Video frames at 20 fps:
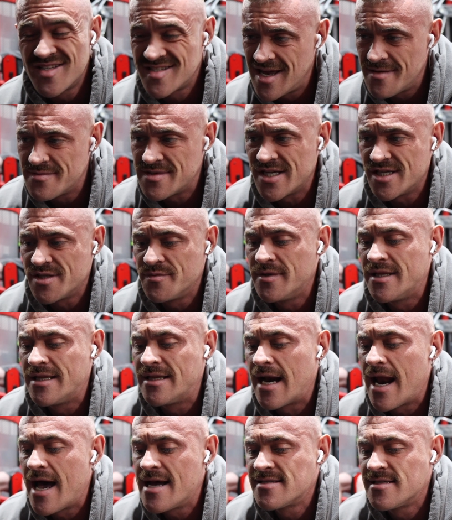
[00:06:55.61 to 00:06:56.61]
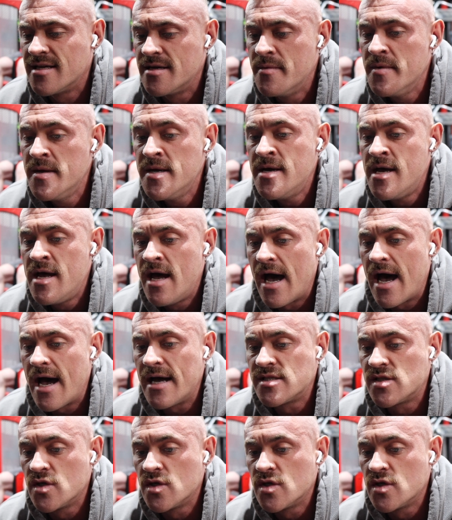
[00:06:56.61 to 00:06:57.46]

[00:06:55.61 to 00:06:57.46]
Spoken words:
Same session we did the last time.